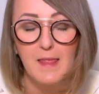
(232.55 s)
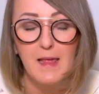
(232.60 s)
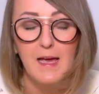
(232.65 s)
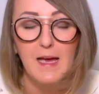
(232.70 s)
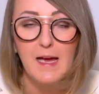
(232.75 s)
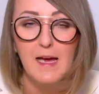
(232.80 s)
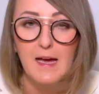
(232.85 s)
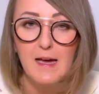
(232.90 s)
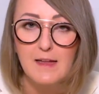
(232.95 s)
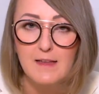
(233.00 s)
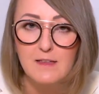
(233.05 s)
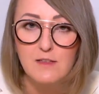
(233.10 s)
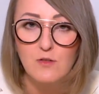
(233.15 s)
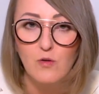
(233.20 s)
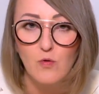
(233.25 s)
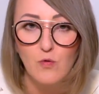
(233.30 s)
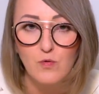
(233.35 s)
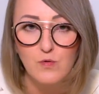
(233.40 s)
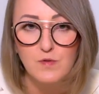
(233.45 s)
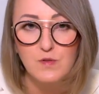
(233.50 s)
And
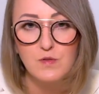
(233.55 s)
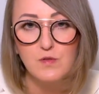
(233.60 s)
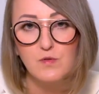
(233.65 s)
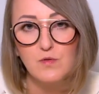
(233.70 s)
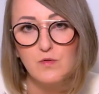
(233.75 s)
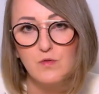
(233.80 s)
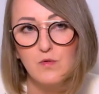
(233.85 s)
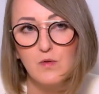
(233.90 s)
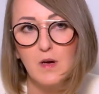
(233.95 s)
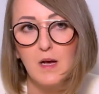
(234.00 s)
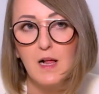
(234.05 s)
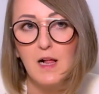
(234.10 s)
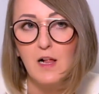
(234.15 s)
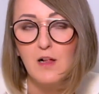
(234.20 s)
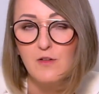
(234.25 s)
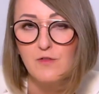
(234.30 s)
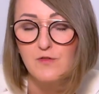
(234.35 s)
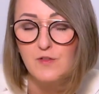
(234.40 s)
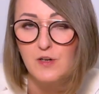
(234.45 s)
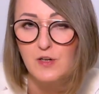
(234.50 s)
also
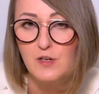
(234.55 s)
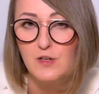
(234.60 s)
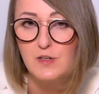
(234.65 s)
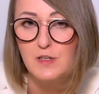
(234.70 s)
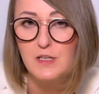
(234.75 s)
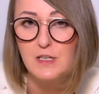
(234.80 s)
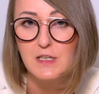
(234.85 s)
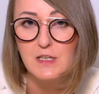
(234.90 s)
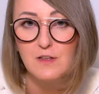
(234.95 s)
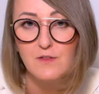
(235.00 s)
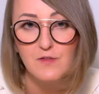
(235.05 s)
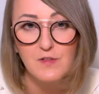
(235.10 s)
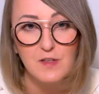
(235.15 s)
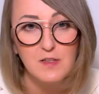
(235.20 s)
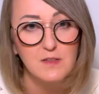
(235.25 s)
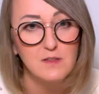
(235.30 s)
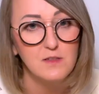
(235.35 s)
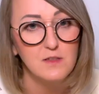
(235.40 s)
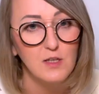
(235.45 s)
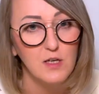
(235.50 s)
healthcare if
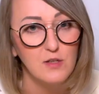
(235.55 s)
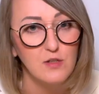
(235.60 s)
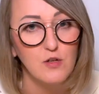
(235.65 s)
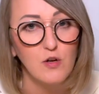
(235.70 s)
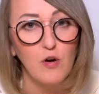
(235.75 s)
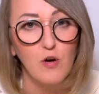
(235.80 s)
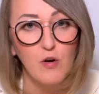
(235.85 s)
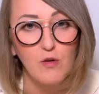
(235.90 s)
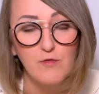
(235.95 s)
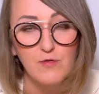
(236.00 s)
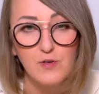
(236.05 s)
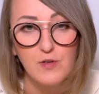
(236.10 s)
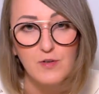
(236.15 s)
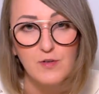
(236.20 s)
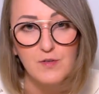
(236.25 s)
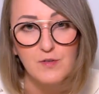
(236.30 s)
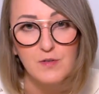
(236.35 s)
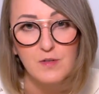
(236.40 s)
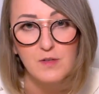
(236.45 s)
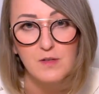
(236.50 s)
it's not
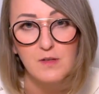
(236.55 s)
covered